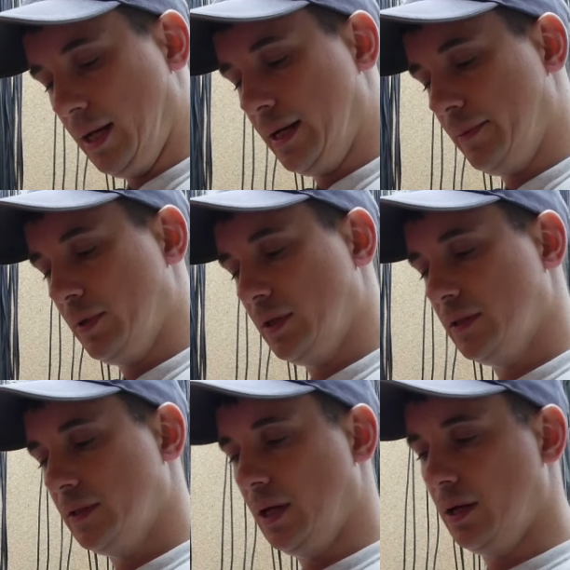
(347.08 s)
Um,
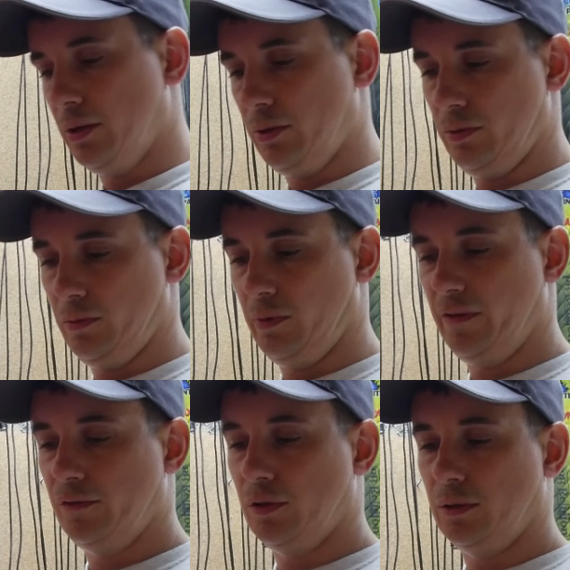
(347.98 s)
so
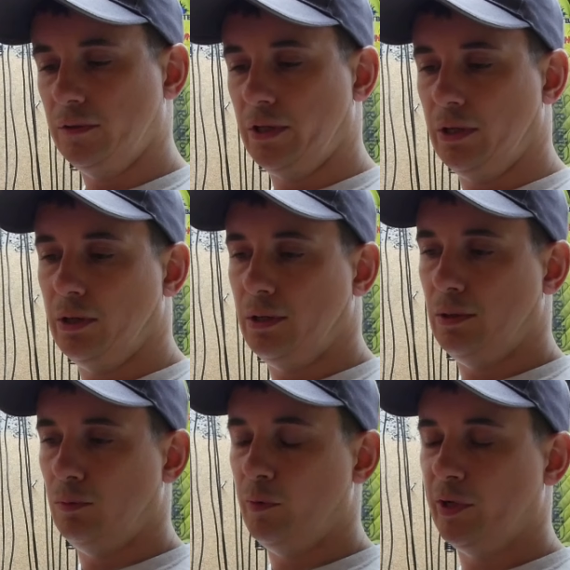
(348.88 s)
we've got
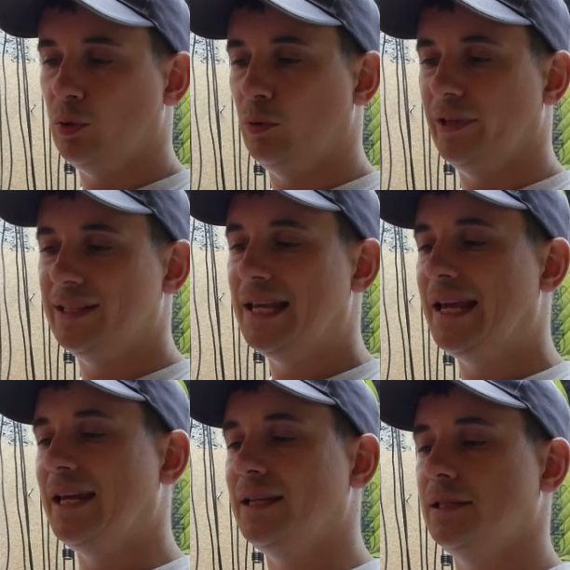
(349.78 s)
our what we call the
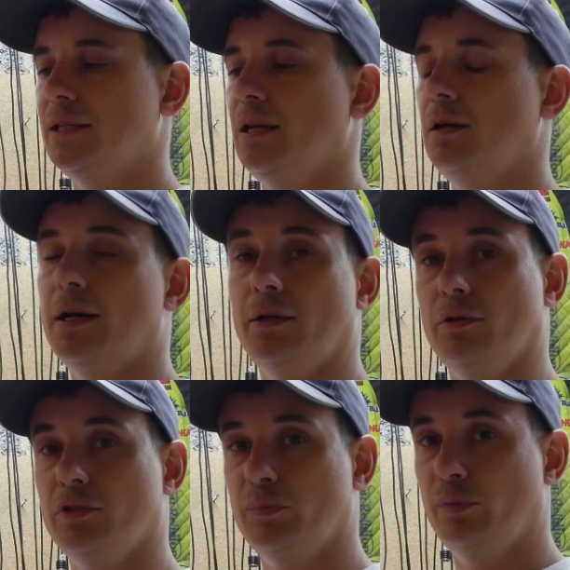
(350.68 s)
T insert and
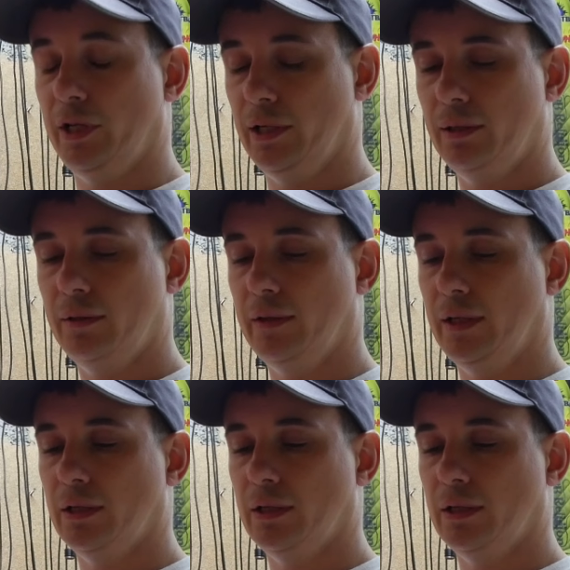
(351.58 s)
our spring that